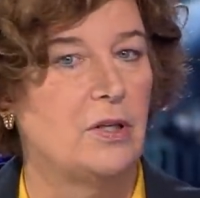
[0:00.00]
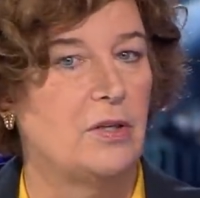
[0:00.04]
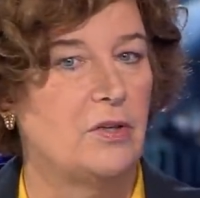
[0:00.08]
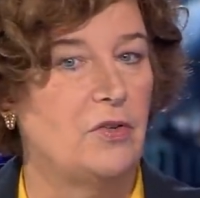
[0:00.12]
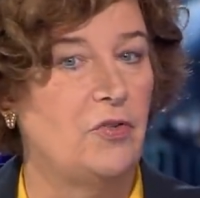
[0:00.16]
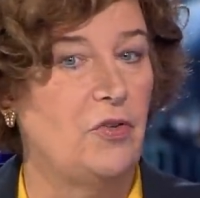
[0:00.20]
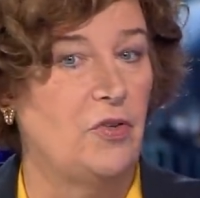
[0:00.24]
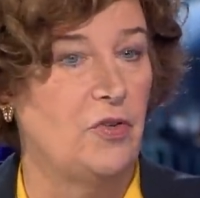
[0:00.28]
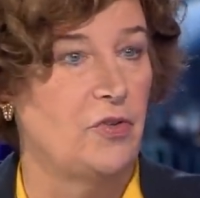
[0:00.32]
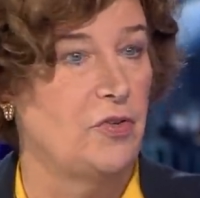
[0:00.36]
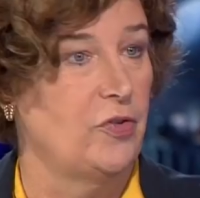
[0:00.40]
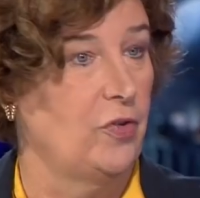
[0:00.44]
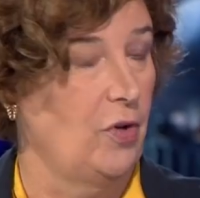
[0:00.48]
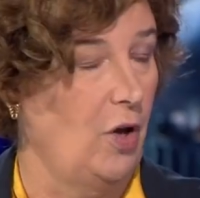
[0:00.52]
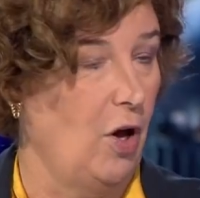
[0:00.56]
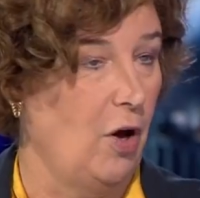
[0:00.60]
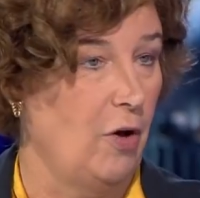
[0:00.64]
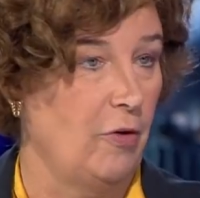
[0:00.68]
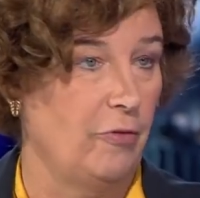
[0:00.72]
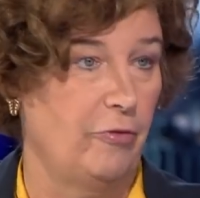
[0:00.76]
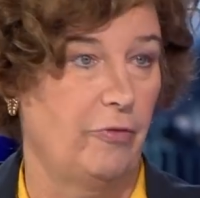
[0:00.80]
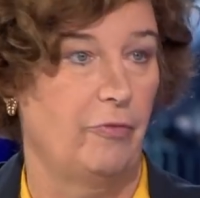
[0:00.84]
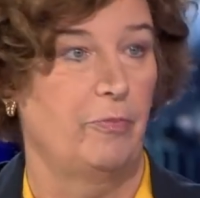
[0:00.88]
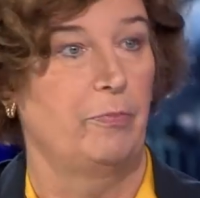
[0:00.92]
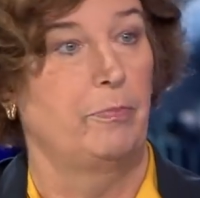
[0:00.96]
This is
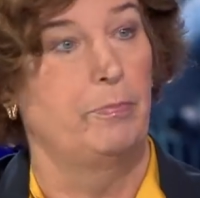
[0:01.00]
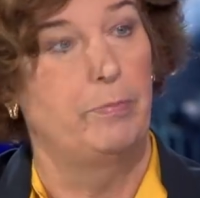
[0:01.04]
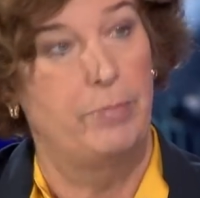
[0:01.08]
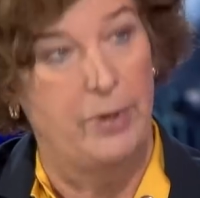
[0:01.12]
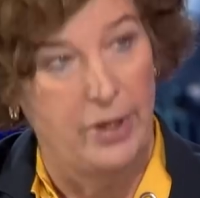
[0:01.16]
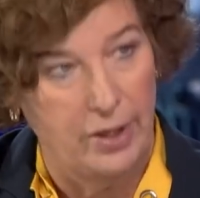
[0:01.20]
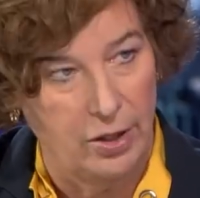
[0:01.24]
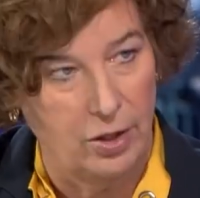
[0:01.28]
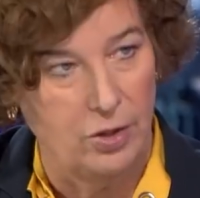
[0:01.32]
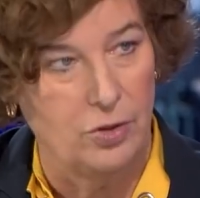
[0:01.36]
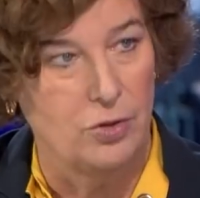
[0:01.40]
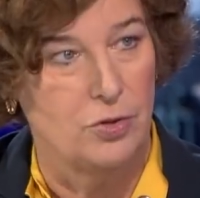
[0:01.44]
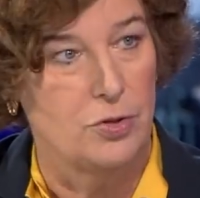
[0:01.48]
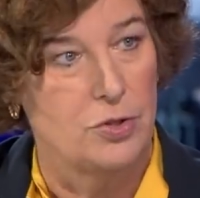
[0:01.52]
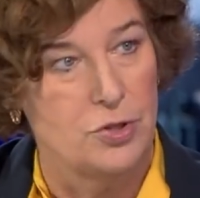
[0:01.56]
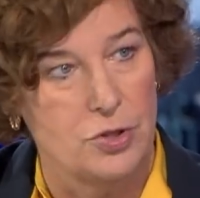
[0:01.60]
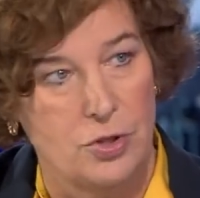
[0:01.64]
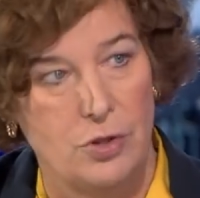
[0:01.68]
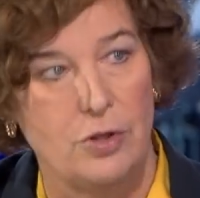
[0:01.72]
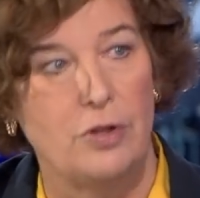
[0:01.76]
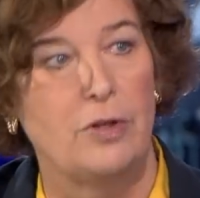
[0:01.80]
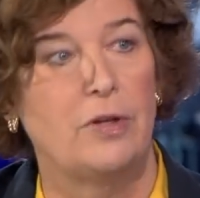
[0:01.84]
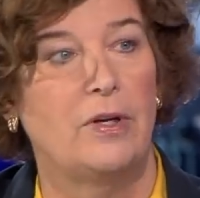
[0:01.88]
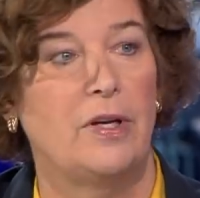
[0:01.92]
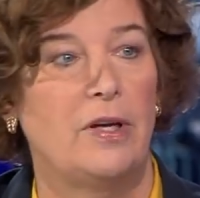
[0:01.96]
of big
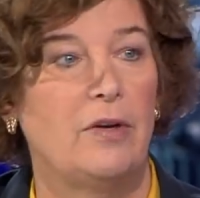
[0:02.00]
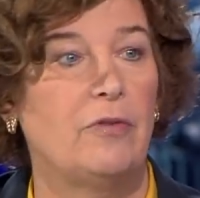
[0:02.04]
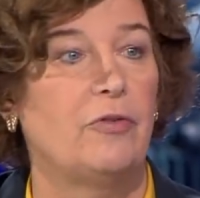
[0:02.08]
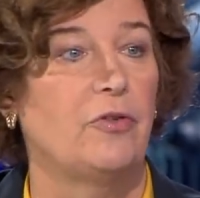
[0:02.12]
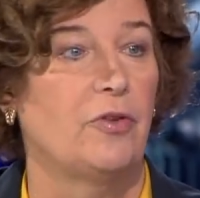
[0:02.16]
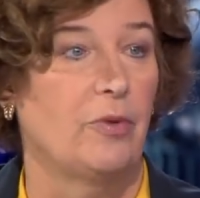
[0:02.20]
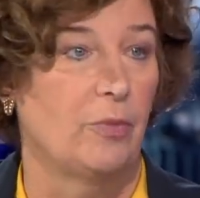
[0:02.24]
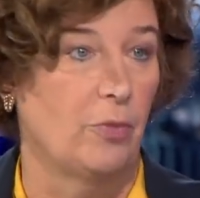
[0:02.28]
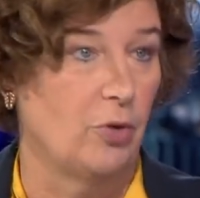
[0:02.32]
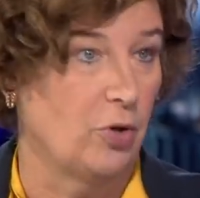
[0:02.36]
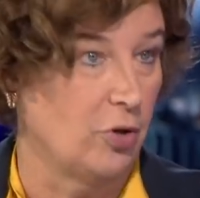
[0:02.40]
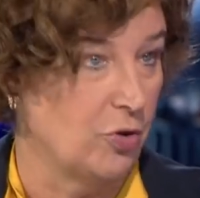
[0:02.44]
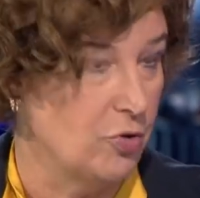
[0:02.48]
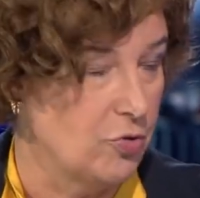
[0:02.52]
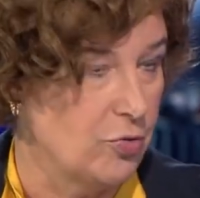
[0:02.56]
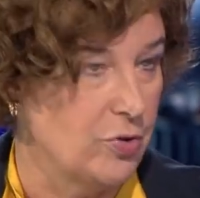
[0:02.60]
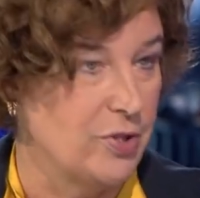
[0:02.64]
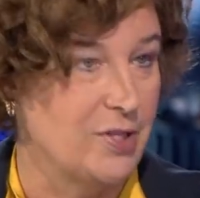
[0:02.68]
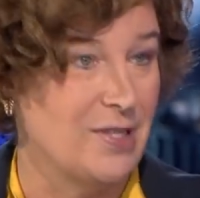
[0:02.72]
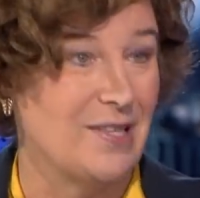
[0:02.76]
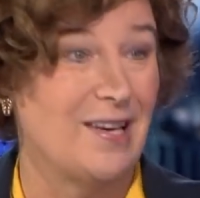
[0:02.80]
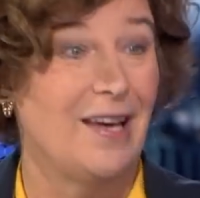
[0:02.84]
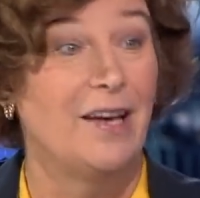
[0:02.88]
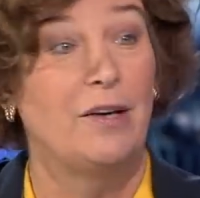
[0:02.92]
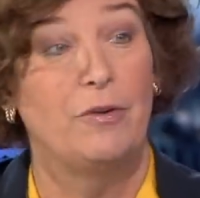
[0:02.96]
concern if some
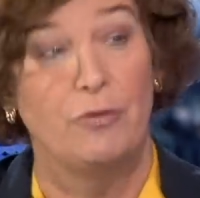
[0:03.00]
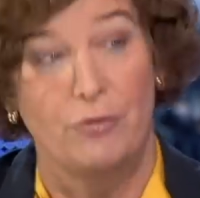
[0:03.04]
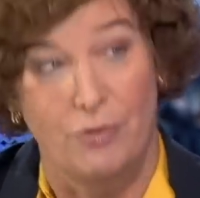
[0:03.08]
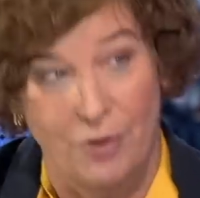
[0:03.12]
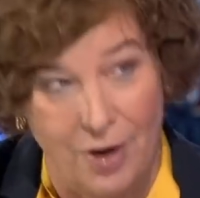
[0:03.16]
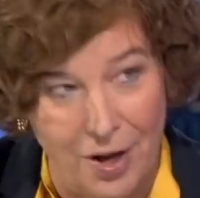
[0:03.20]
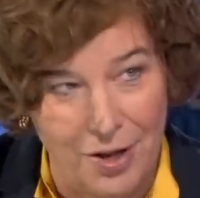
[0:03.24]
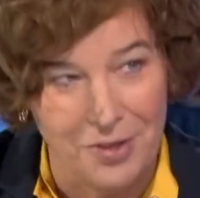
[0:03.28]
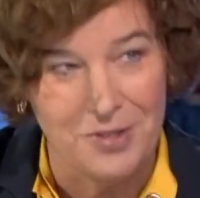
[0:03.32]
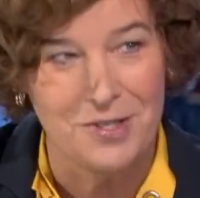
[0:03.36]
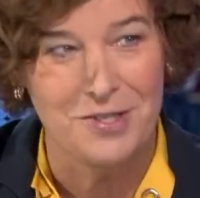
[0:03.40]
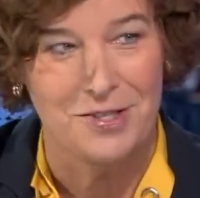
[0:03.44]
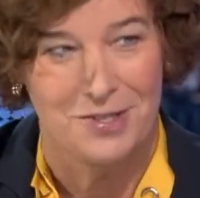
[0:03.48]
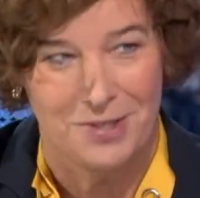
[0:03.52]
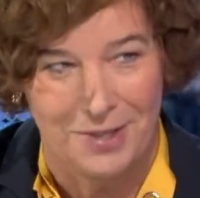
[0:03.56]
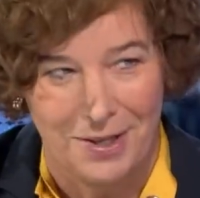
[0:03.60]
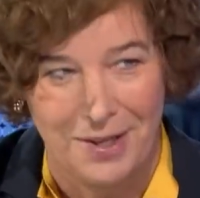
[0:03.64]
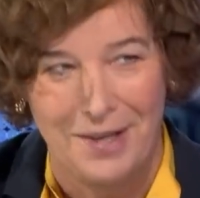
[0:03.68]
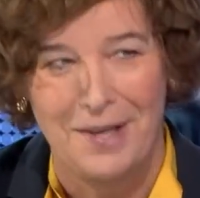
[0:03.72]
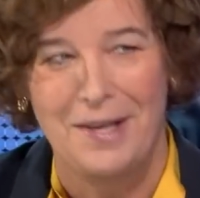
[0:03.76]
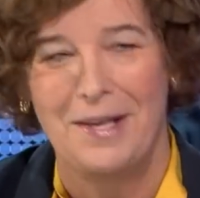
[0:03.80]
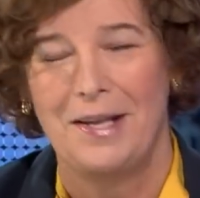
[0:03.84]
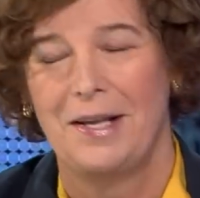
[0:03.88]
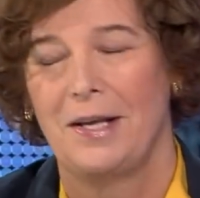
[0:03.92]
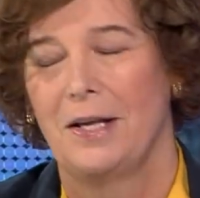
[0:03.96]
countries like
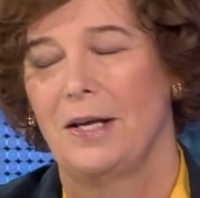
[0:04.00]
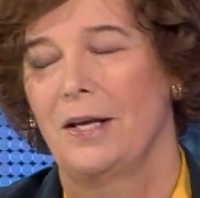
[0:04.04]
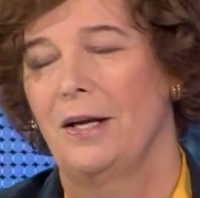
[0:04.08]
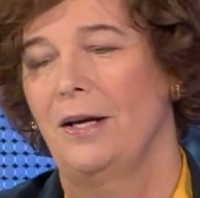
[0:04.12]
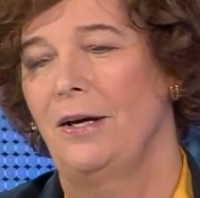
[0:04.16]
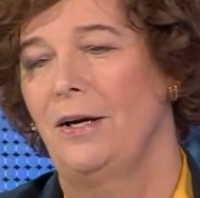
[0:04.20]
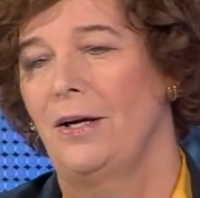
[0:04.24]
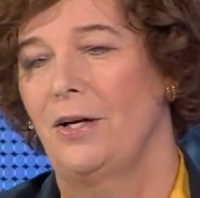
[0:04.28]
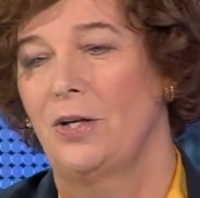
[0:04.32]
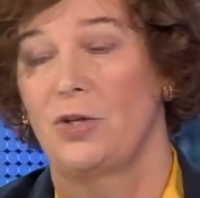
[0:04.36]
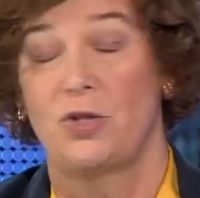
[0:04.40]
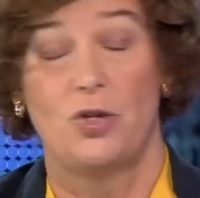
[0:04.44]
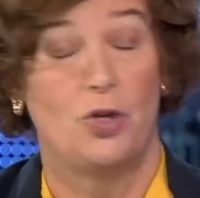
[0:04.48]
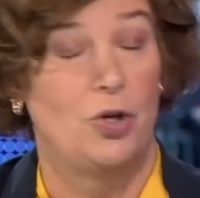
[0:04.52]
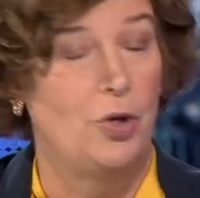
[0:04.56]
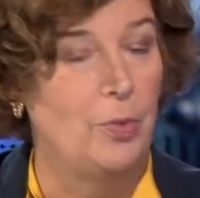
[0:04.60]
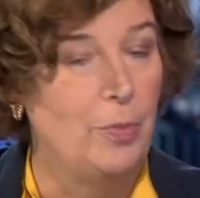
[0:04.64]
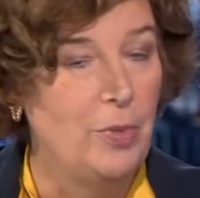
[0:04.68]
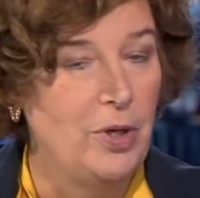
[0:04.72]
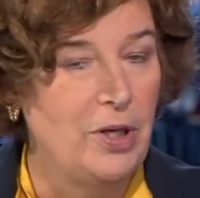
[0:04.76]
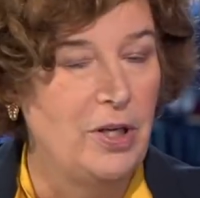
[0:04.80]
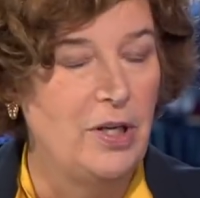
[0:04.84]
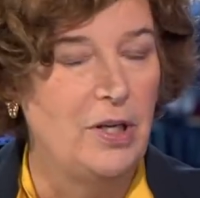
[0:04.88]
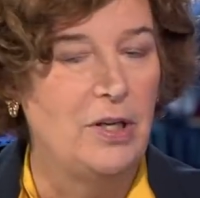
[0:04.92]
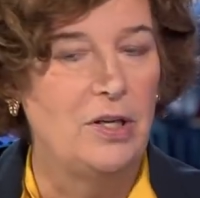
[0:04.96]
France,
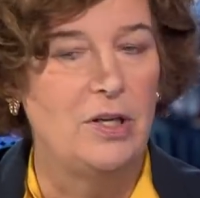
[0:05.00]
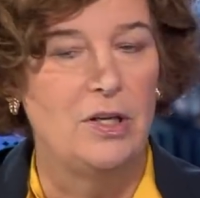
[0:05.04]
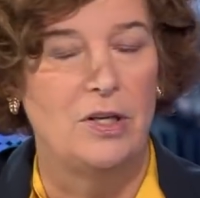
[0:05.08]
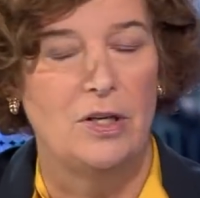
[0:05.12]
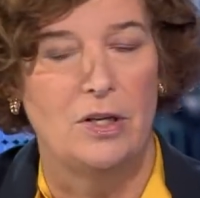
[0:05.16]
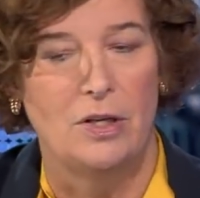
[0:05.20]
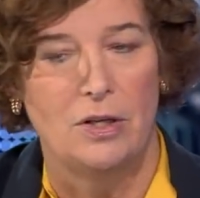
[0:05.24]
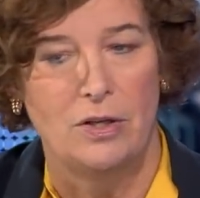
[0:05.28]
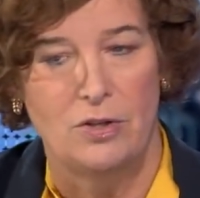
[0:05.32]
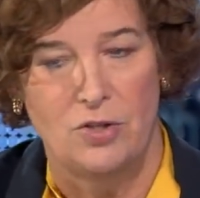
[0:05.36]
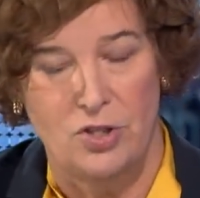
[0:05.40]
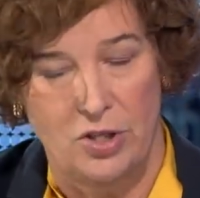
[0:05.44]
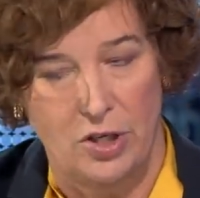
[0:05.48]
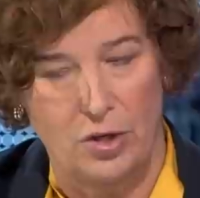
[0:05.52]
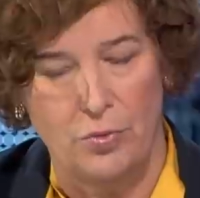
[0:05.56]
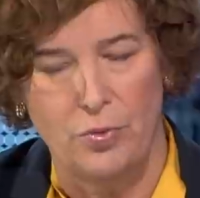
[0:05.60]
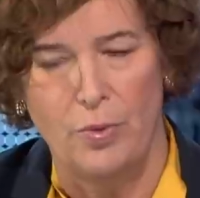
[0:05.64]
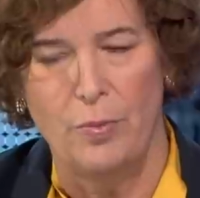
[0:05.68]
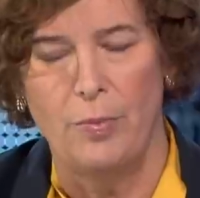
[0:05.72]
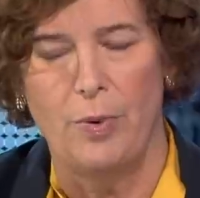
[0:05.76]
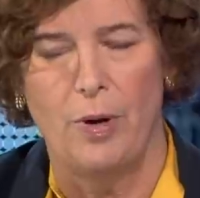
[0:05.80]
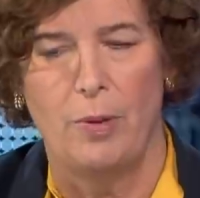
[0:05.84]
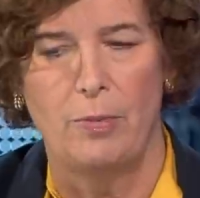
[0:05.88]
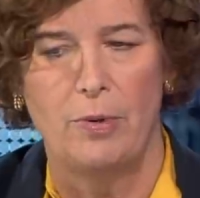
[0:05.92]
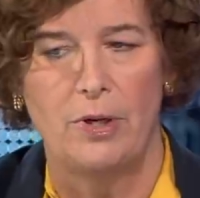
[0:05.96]
Germany, Czech
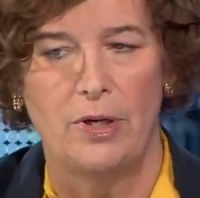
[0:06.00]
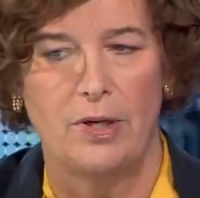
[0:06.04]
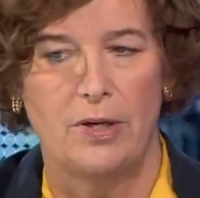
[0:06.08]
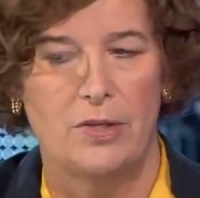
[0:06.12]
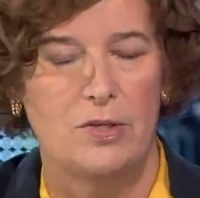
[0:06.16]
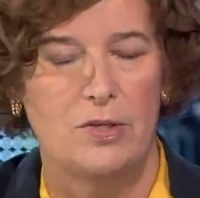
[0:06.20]
Republic,